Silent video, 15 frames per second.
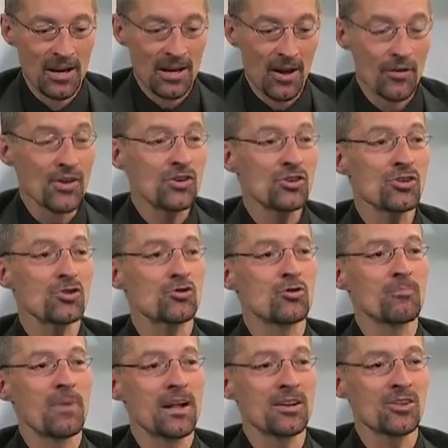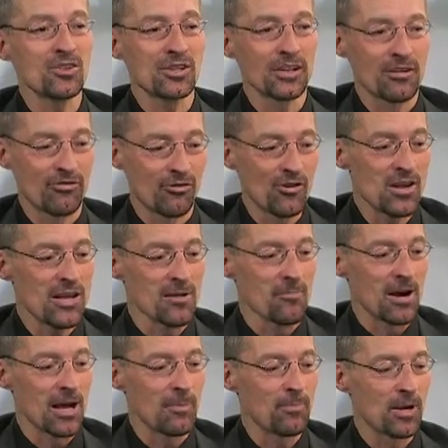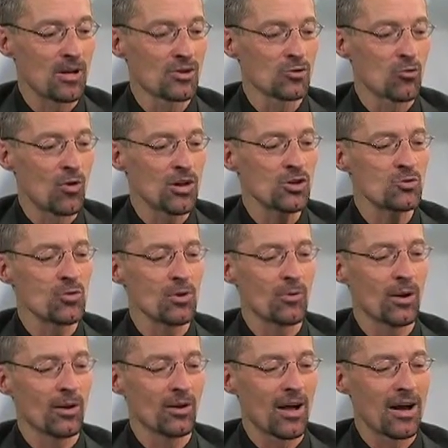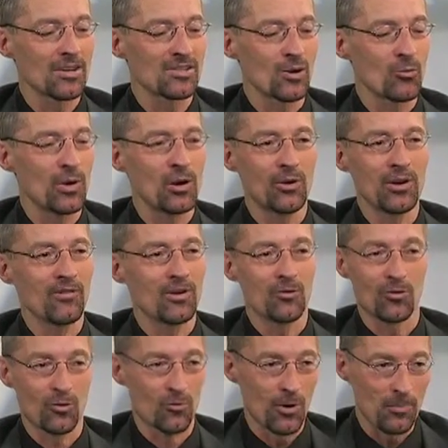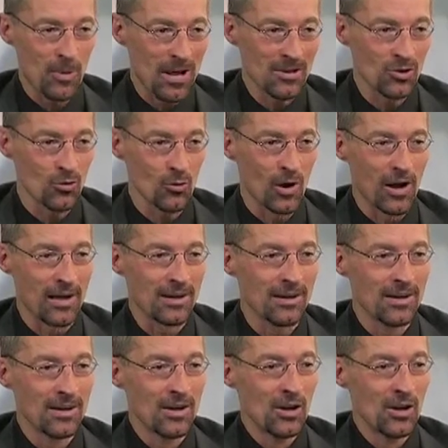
Now, this is tremendously freeing, Mike, because once we realize that we don't even repent aright,